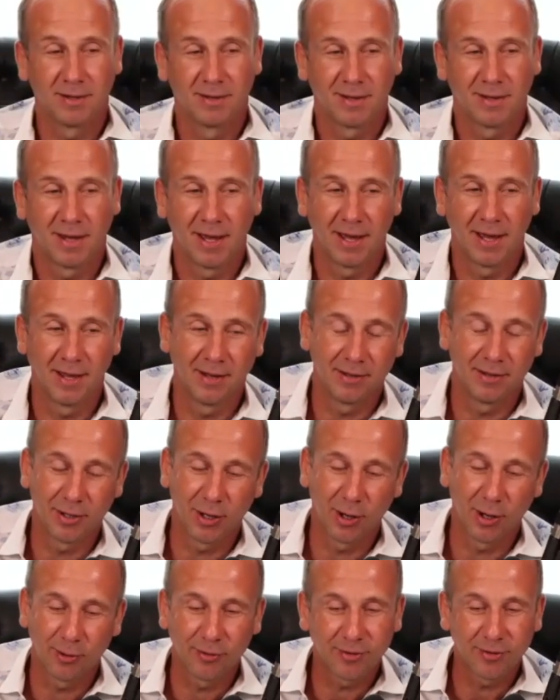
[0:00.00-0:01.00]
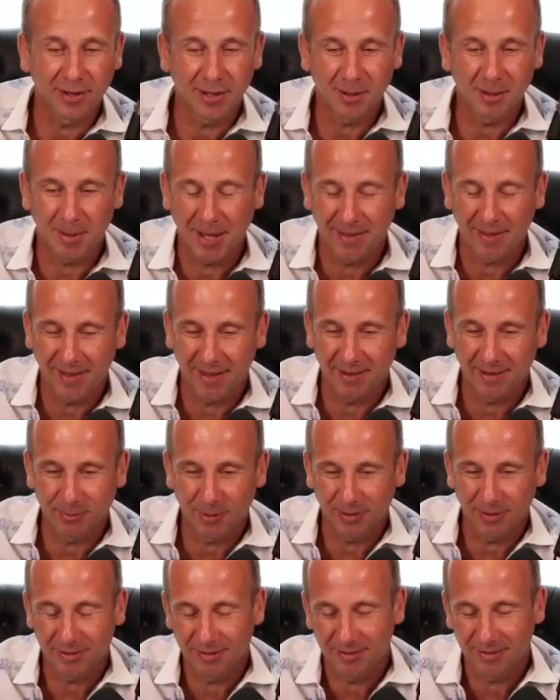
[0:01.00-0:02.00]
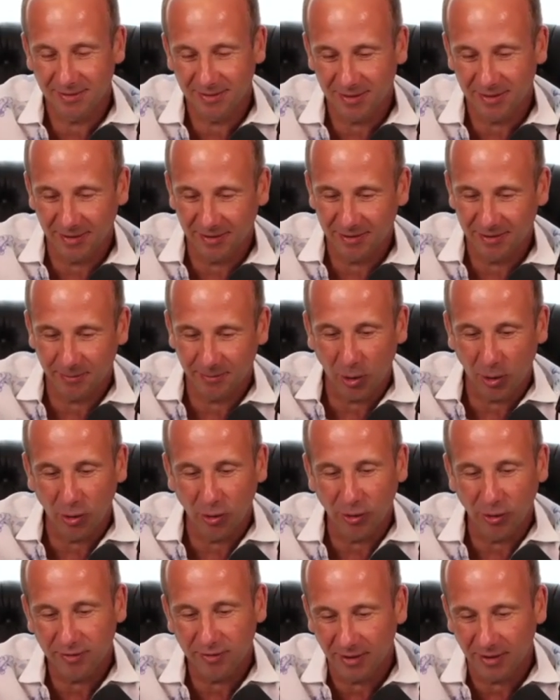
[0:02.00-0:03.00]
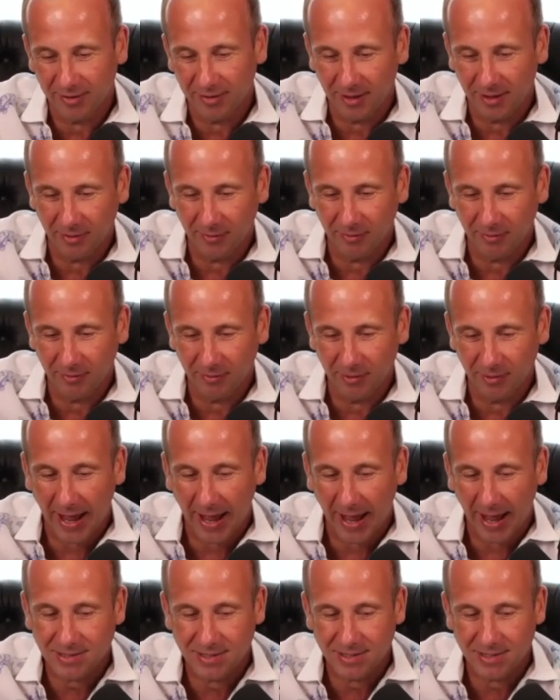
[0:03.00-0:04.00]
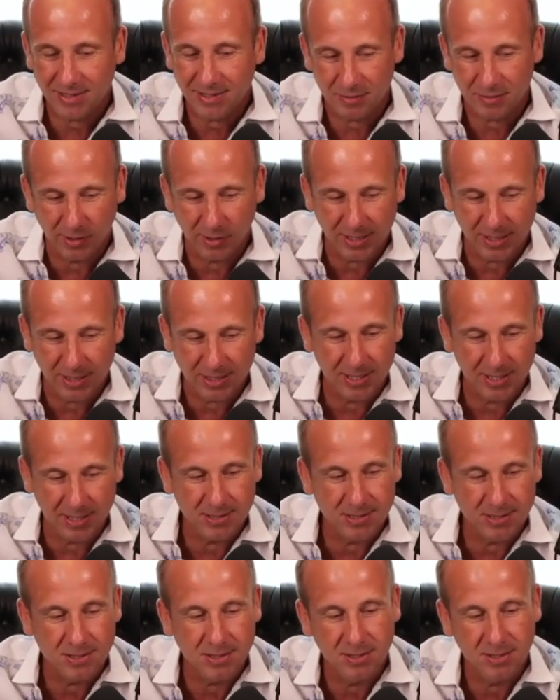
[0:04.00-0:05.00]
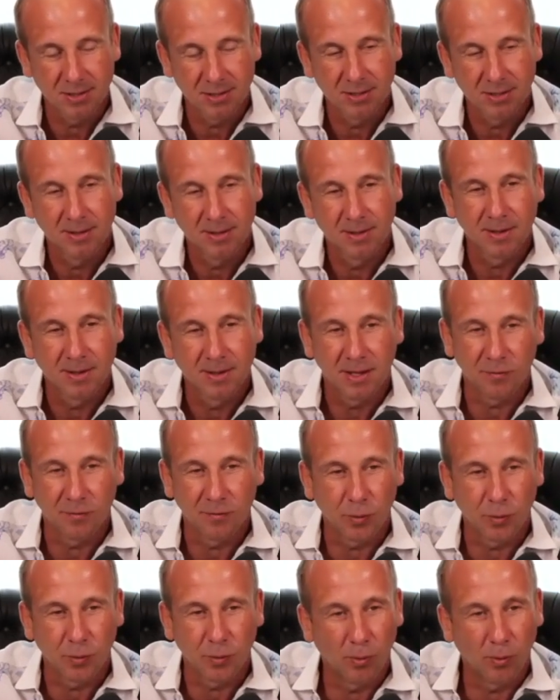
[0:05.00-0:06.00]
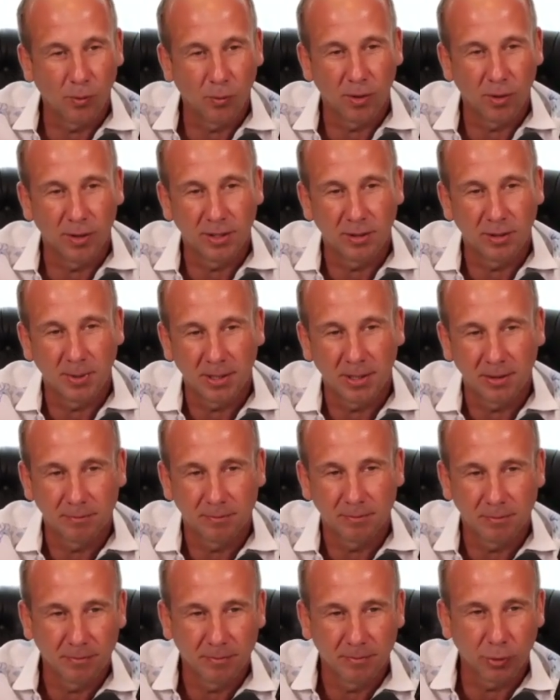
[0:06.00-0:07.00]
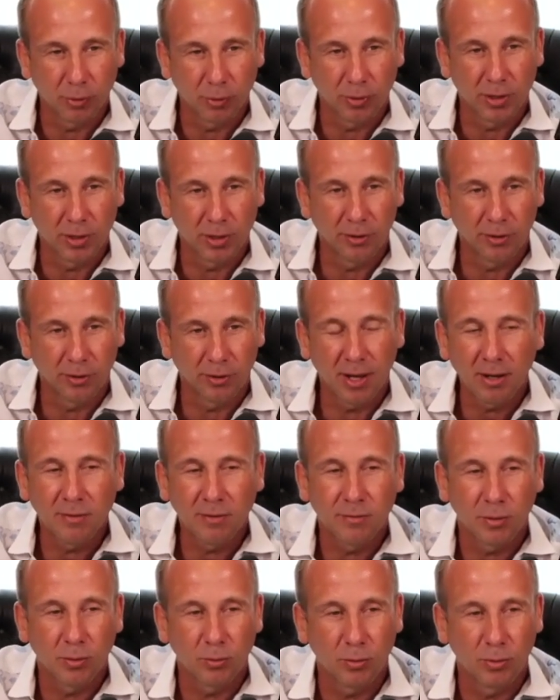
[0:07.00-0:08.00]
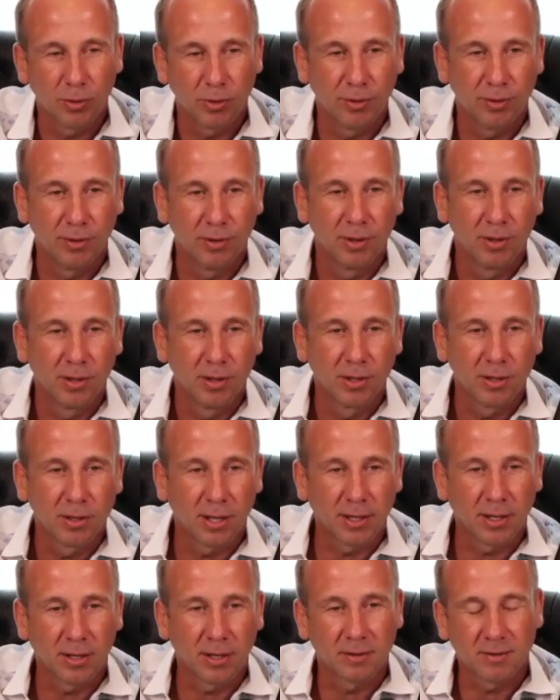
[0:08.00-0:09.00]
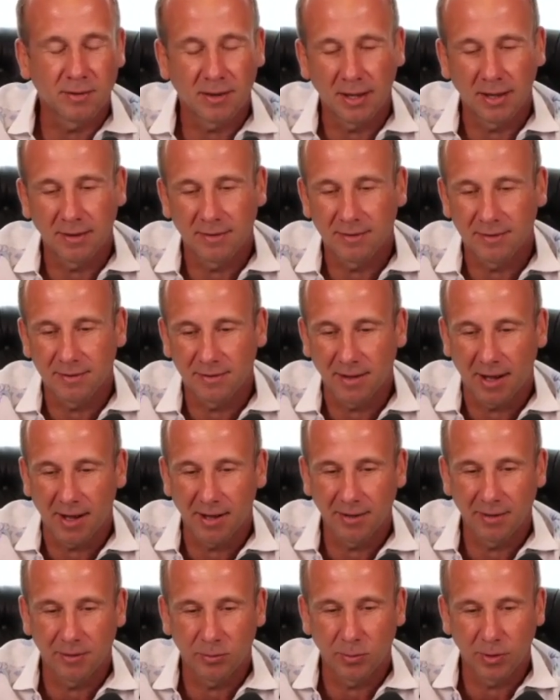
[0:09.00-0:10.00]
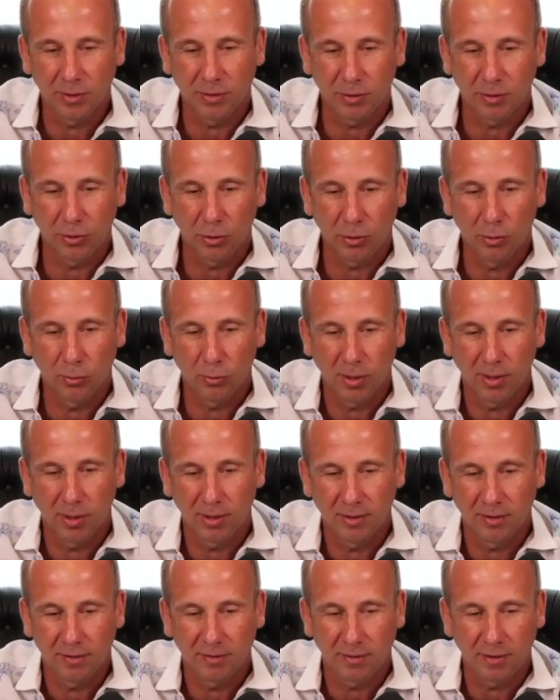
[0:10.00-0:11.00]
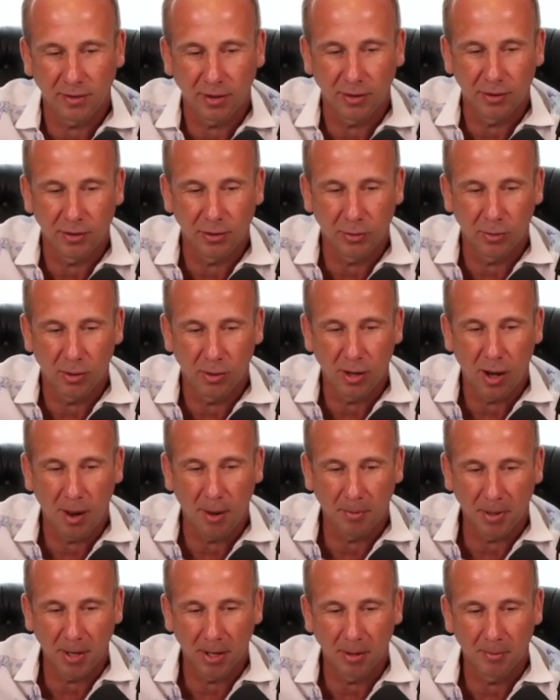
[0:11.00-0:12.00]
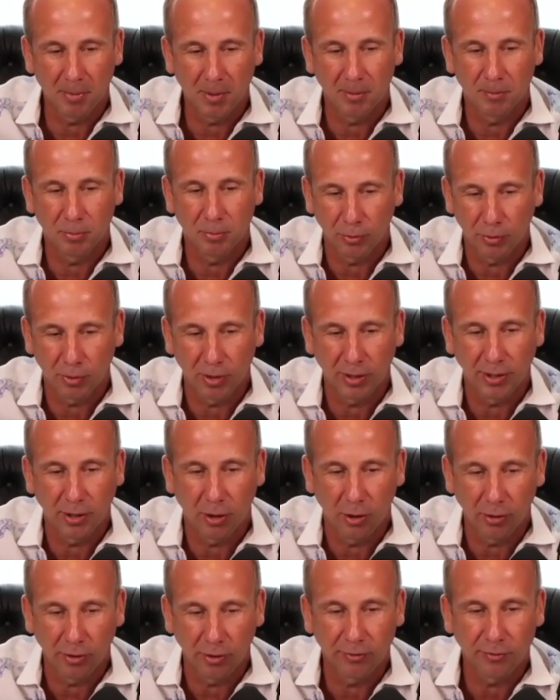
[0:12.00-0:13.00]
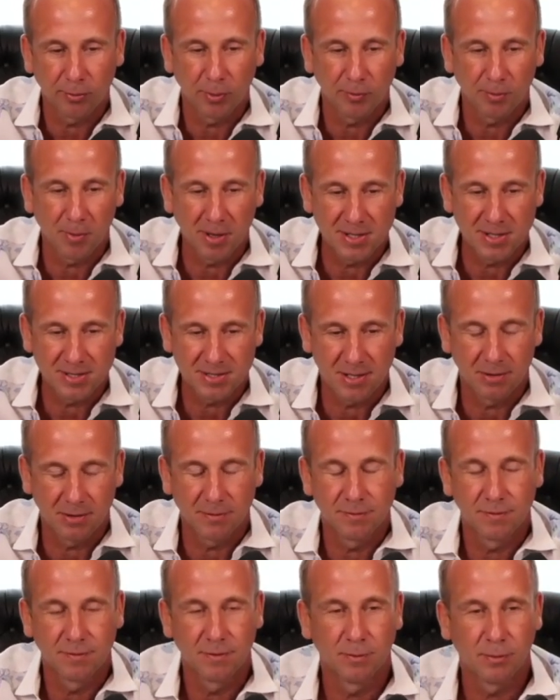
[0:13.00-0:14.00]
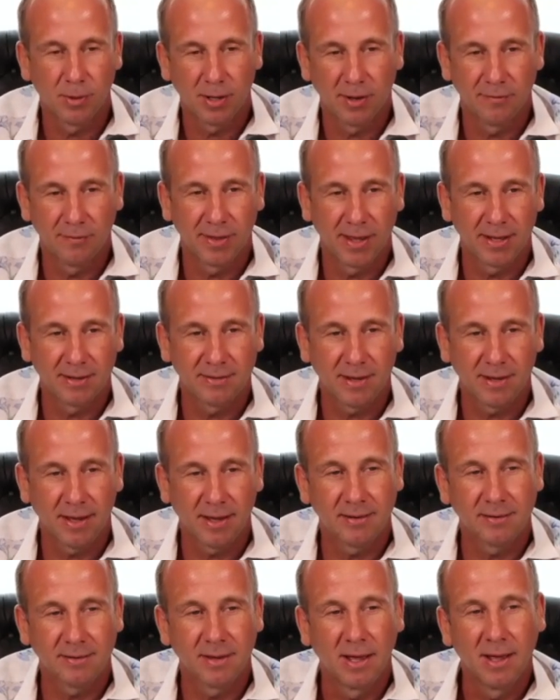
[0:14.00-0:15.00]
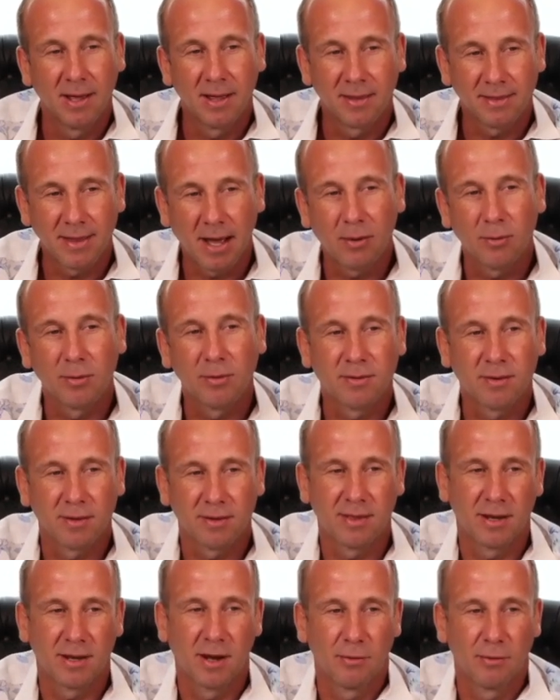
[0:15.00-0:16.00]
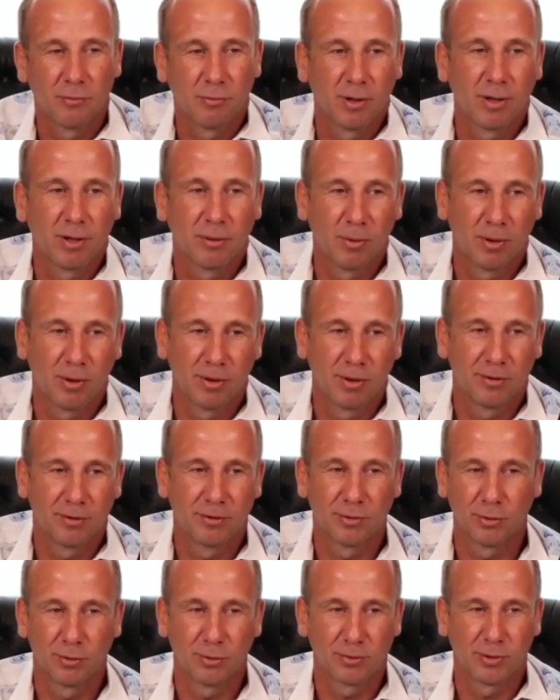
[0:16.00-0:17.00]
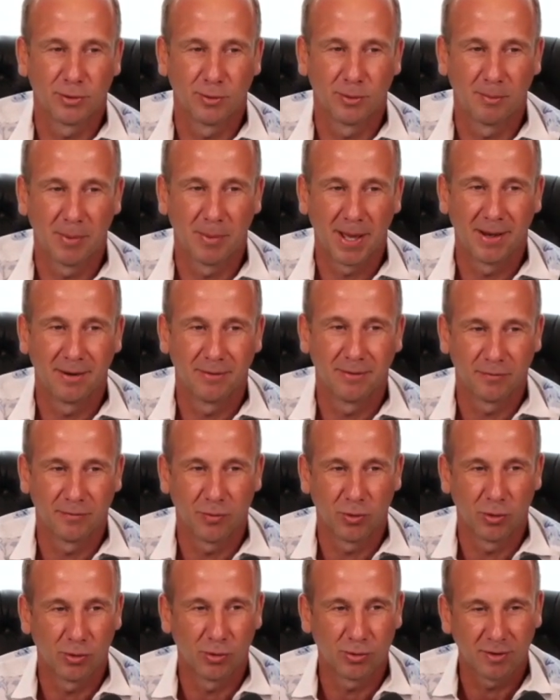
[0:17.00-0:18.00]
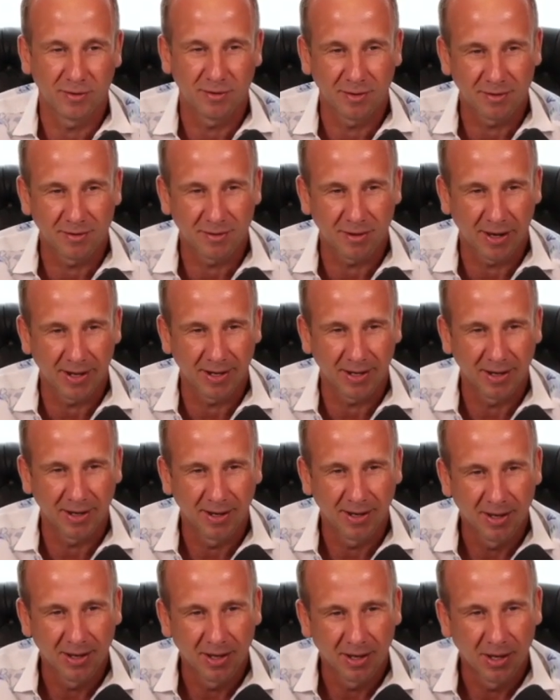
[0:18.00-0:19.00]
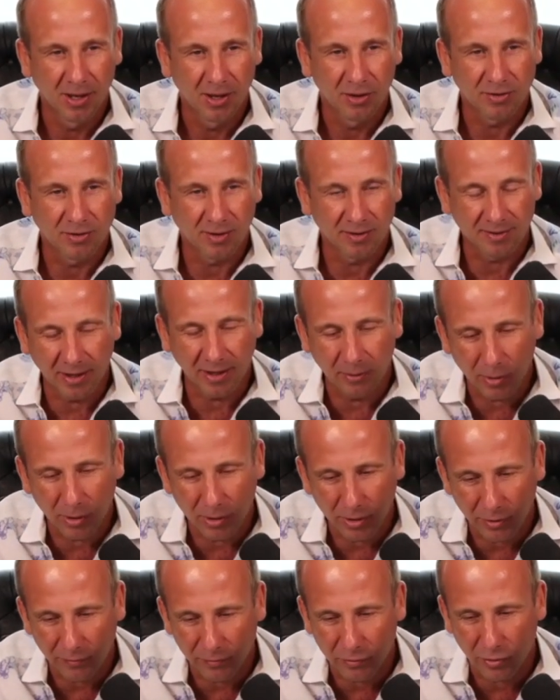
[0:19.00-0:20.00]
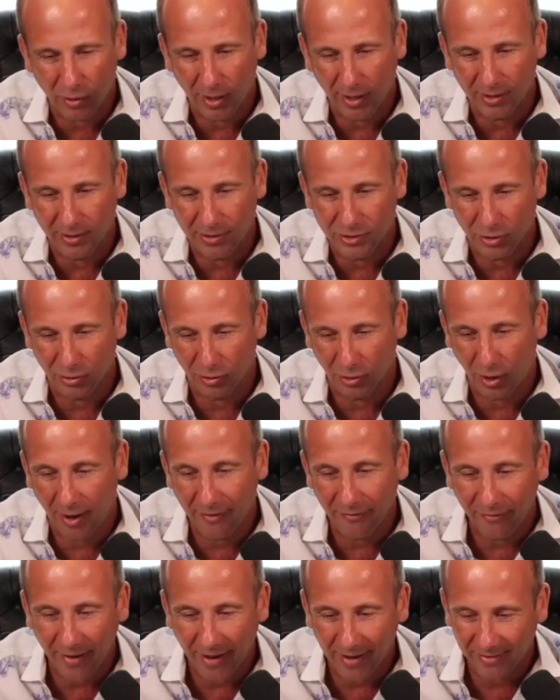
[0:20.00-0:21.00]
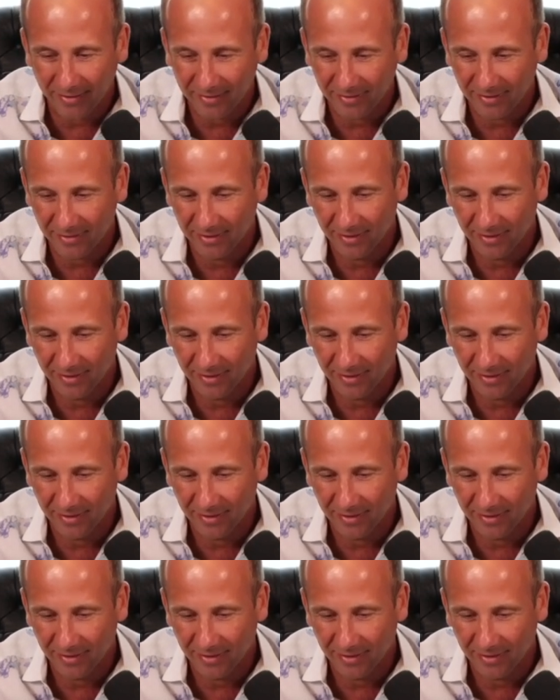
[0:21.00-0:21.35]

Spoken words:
And, I was thinking about that with this honesty thing with access wouldn't exist if you weren't willing to be brutally honest. None of it would. Like it started with your willingness to go, you know what, I'm going to be brutally honest with myself, whatever that takes. That was the thing I really wanted to talk to you about it for, because it's like to see what you've created your life as